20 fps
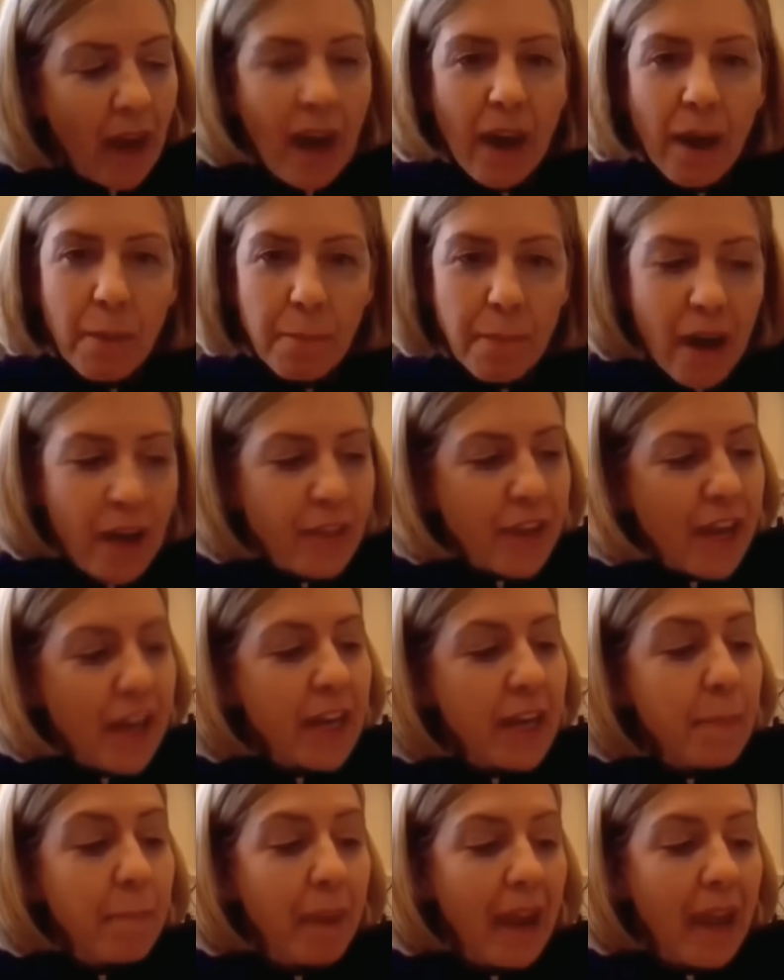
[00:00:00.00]
Are there
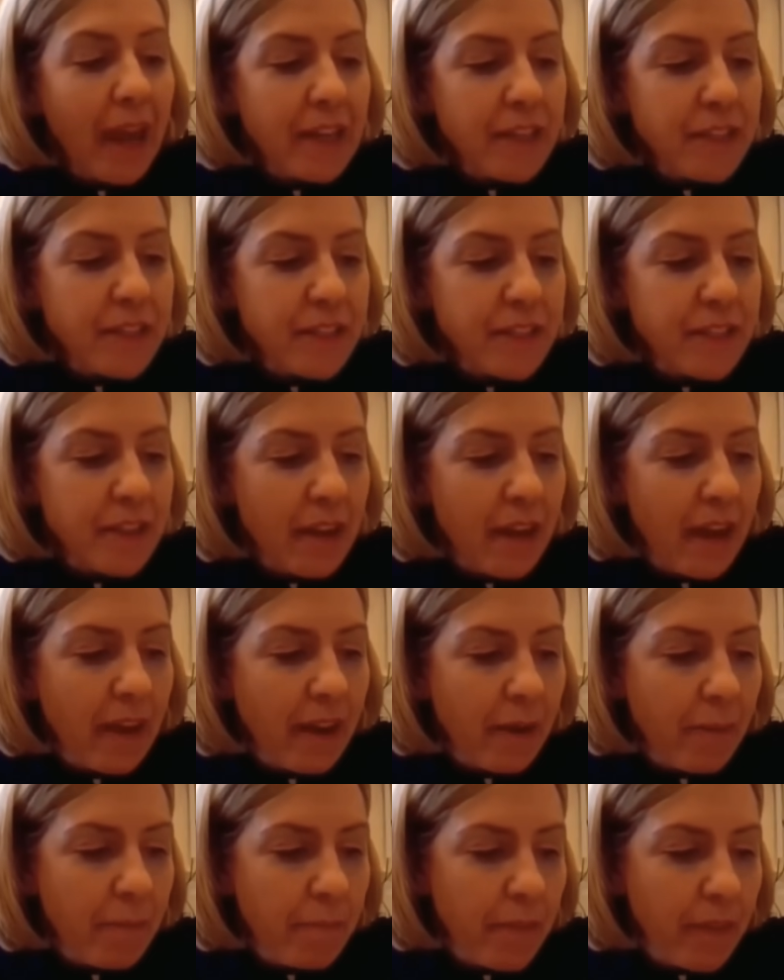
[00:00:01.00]
any plans
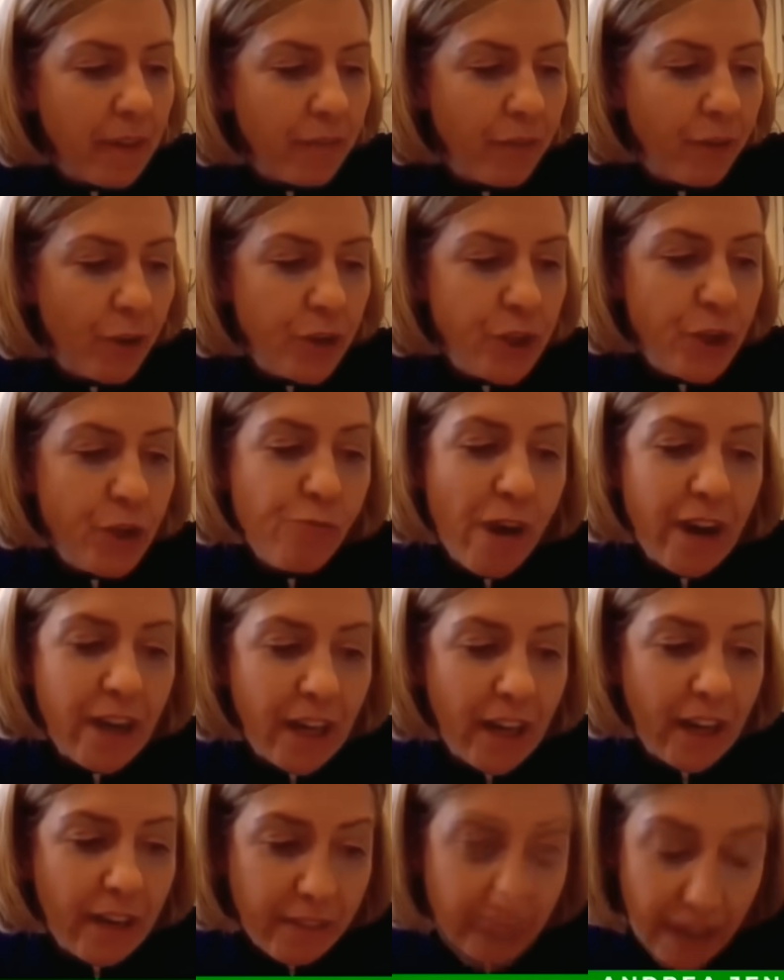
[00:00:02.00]
for new
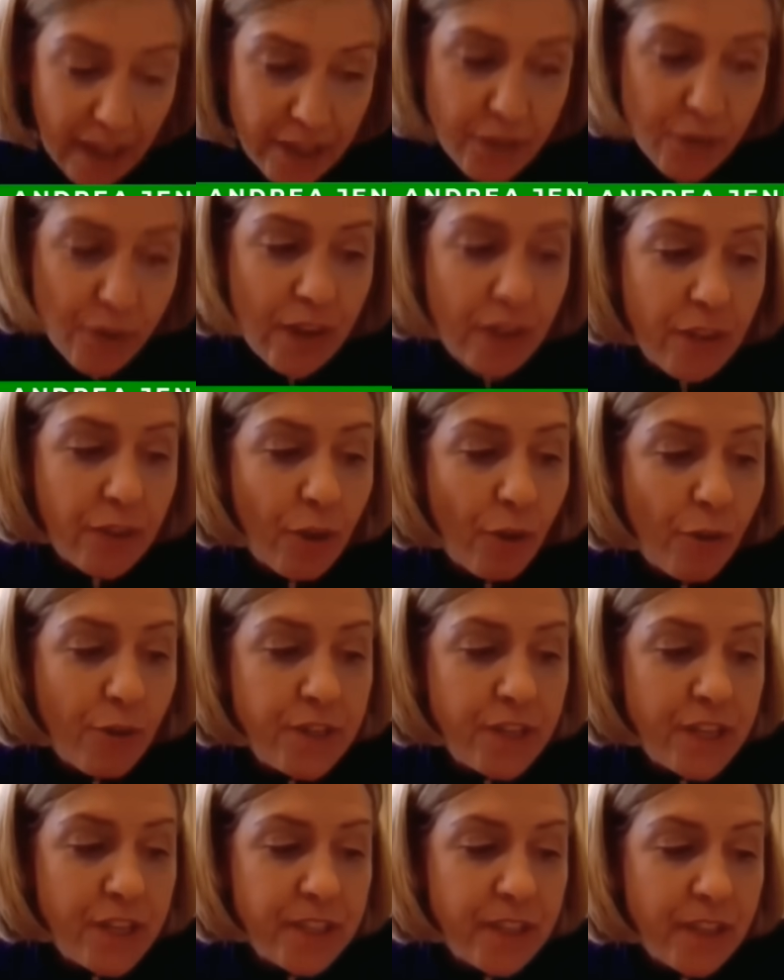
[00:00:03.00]
regulatory
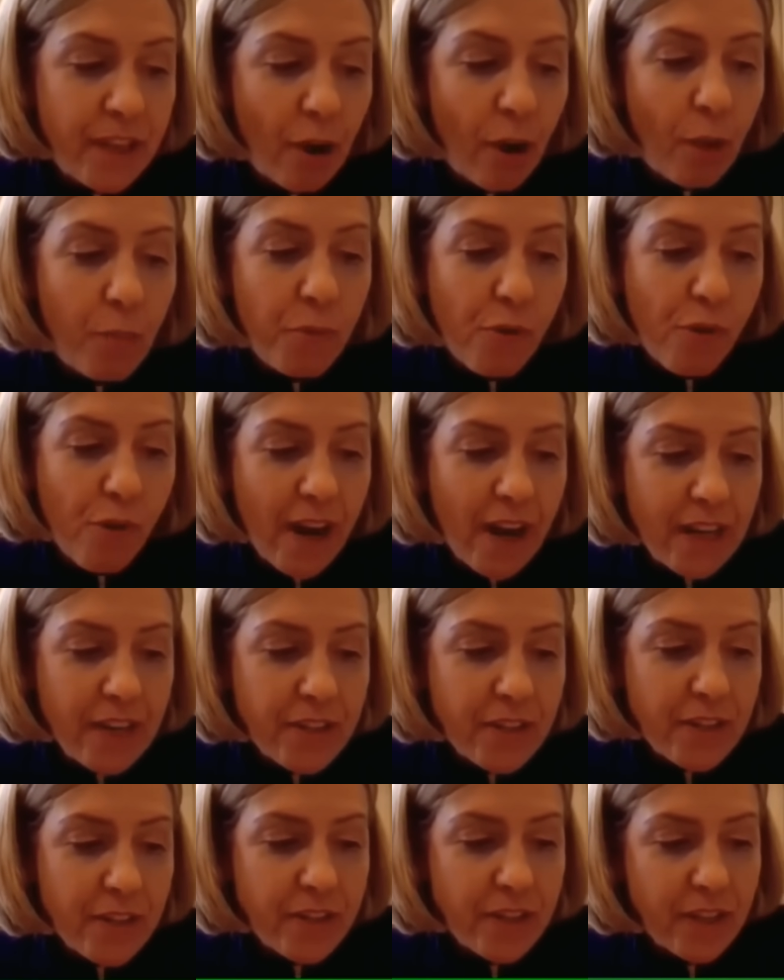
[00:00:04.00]
authorities that
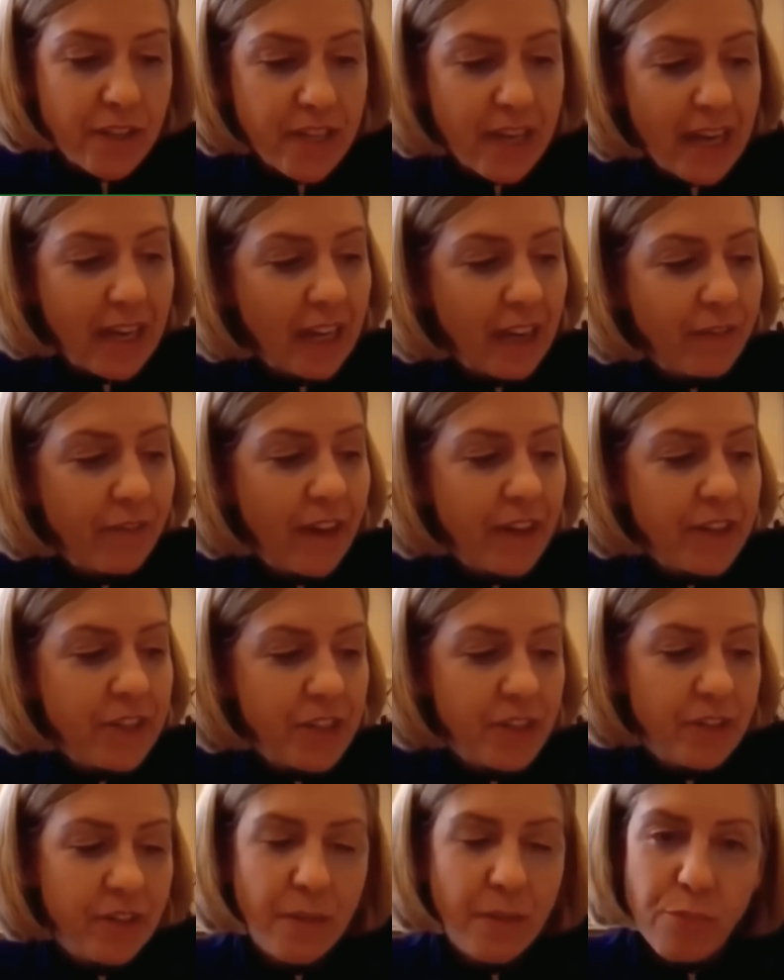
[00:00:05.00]
operate to take
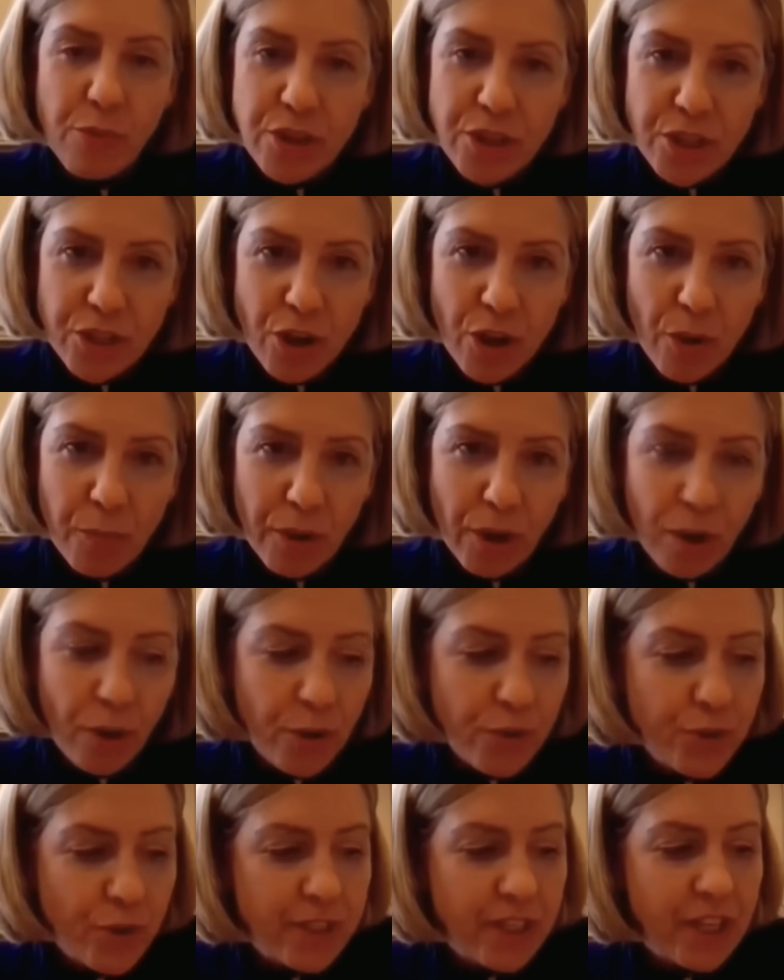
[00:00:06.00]
advantage of the British common
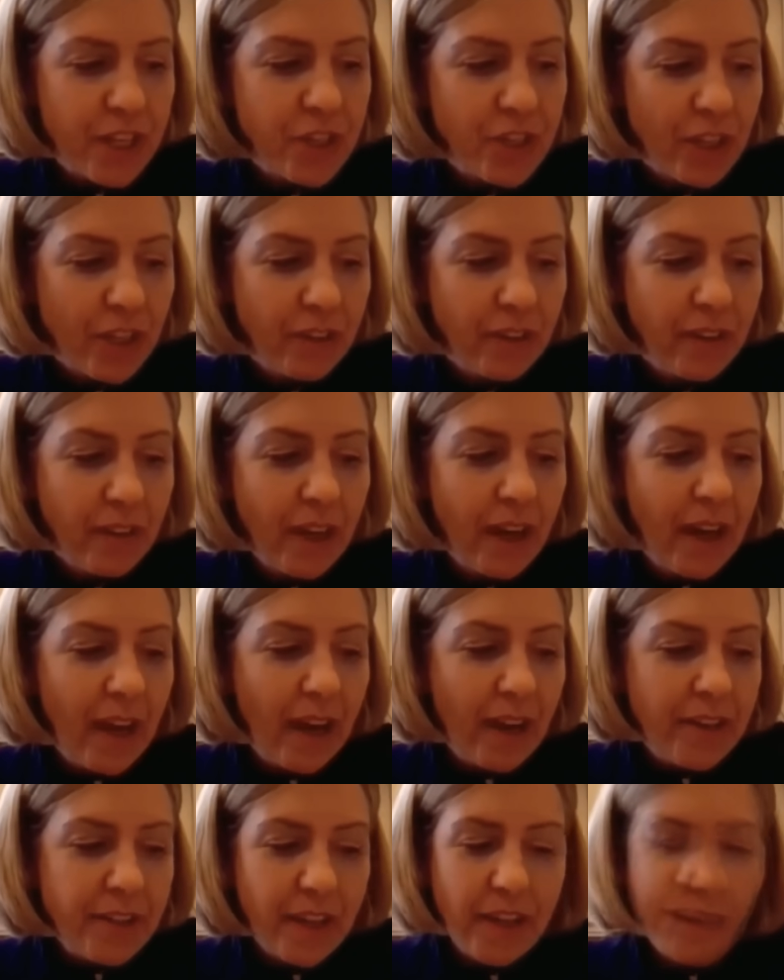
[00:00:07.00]
law tradition
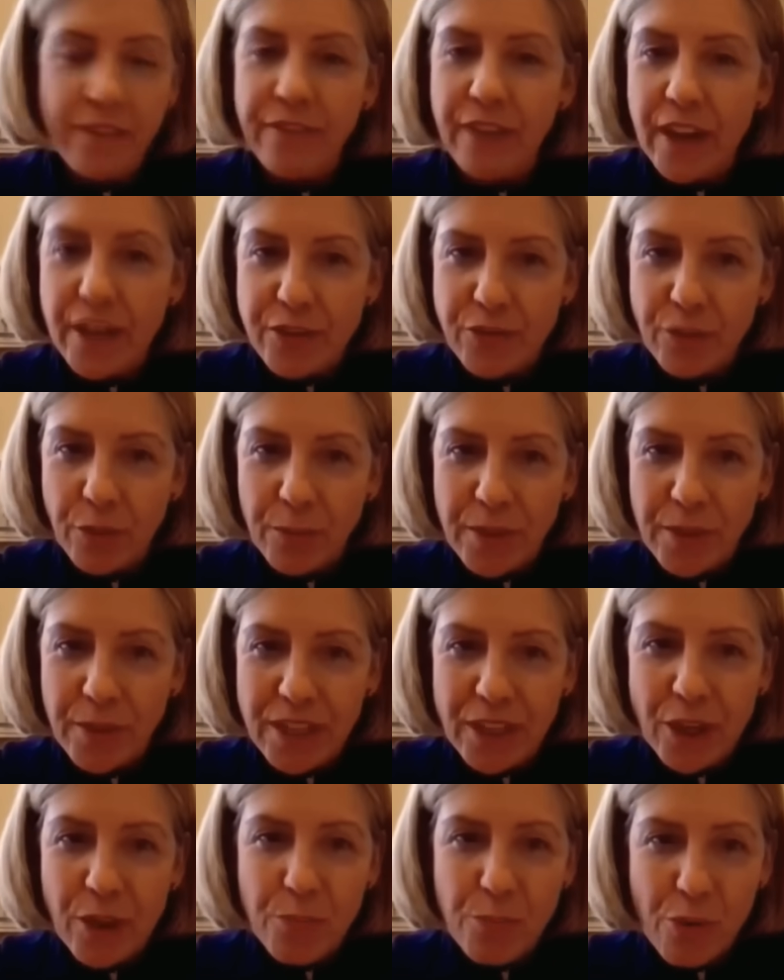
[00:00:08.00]
and diverge
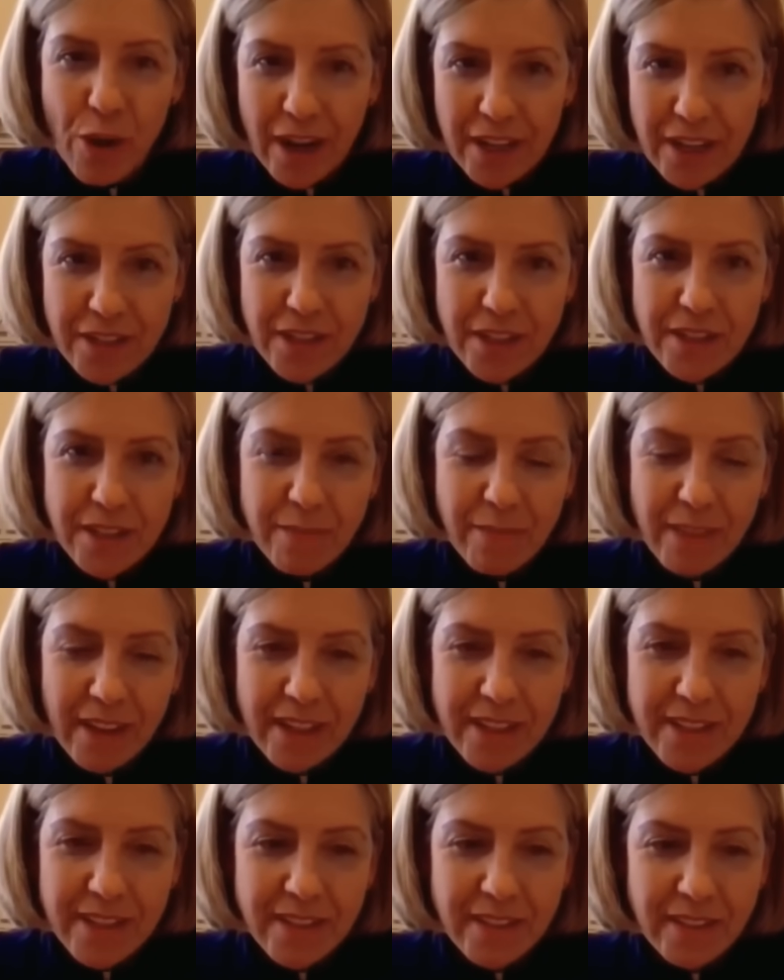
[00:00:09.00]
from EU practice?